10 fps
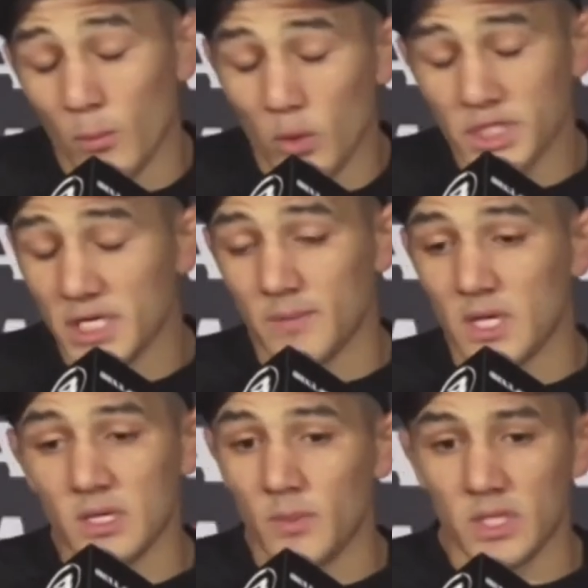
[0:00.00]
wishing him
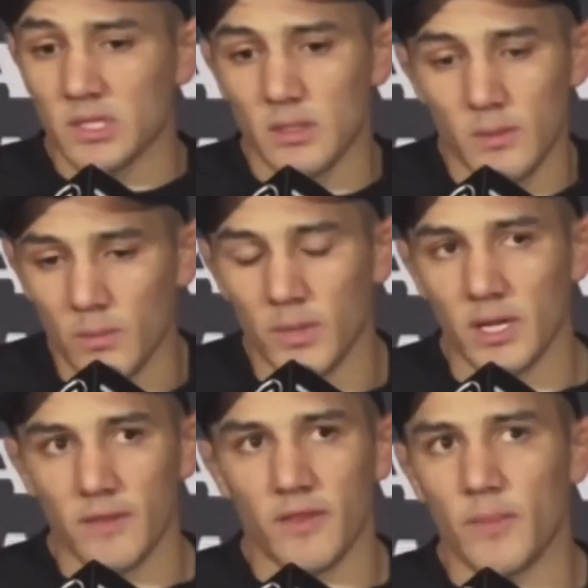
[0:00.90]
nothing but
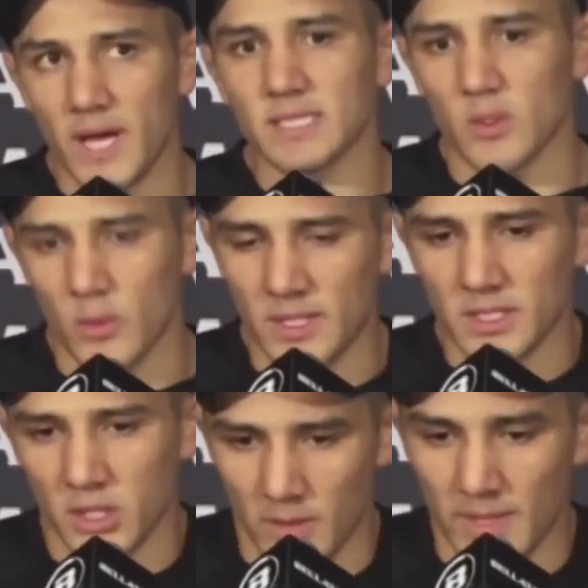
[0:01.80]
the best to win this
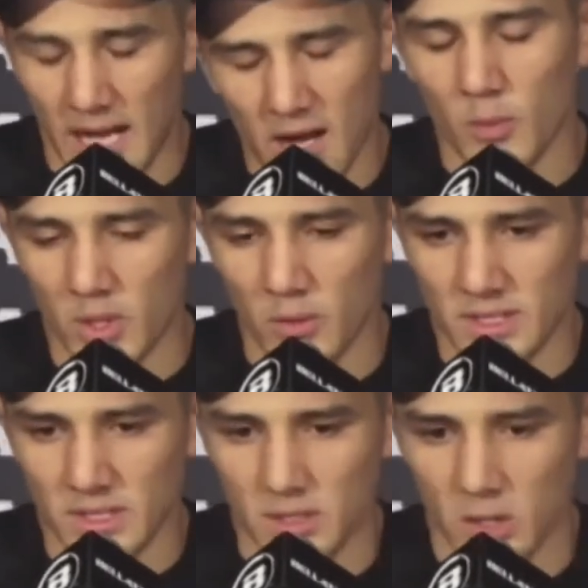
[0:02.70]
tournament. I hope he wins
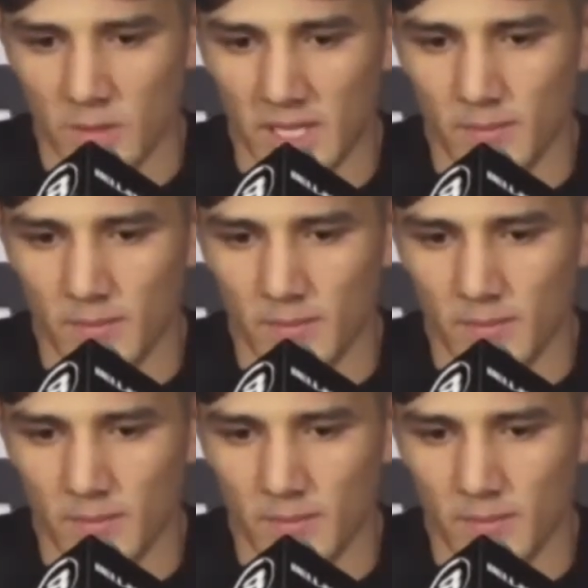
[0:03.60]
this tournament.